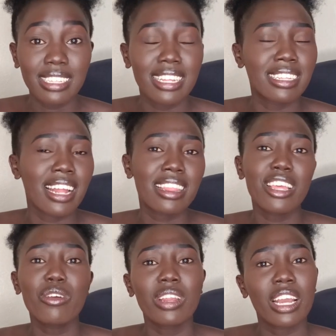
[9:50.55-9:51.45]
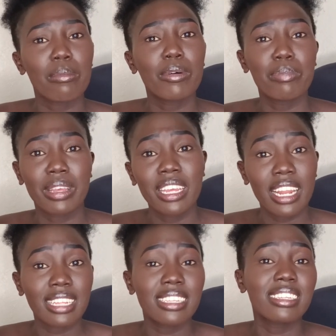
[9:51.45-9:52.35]
There's nothing unique about
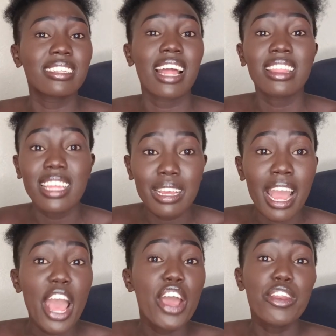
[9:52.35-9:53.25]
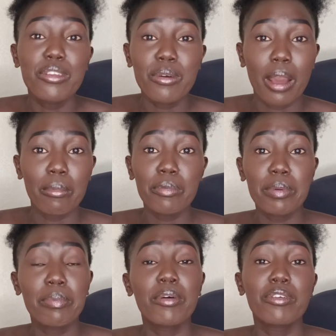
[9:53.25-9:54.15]
beginners. There's nothing new about
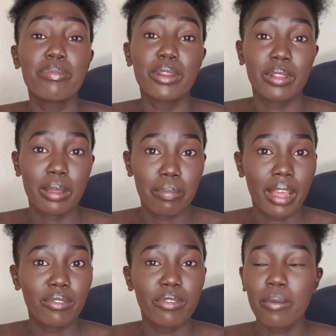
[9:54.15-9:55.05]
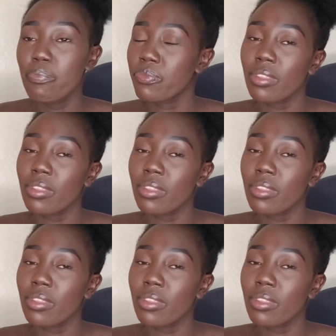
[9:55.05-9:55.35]
people who've been on the platform.